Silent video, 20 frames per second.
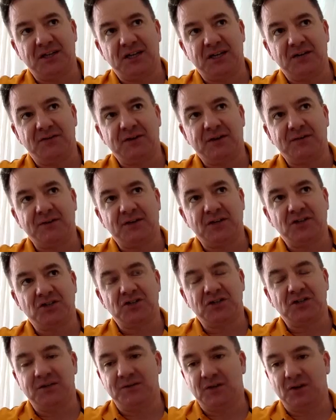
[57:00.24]
at the end of having
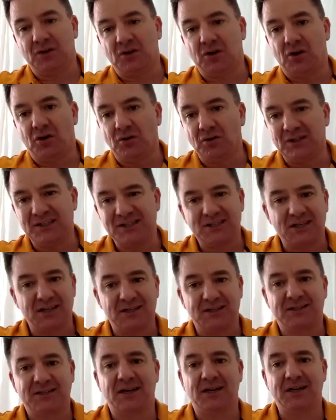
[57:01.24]
achieved a goal is going
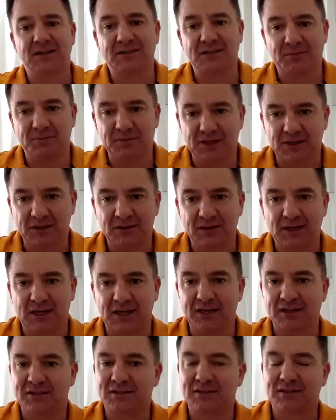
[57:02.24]
to take something
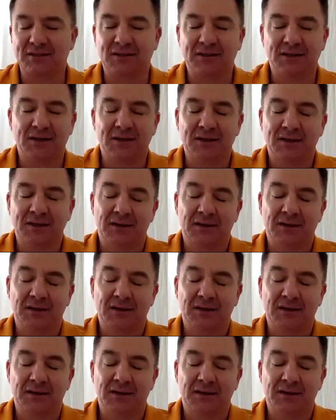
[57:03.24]
and it's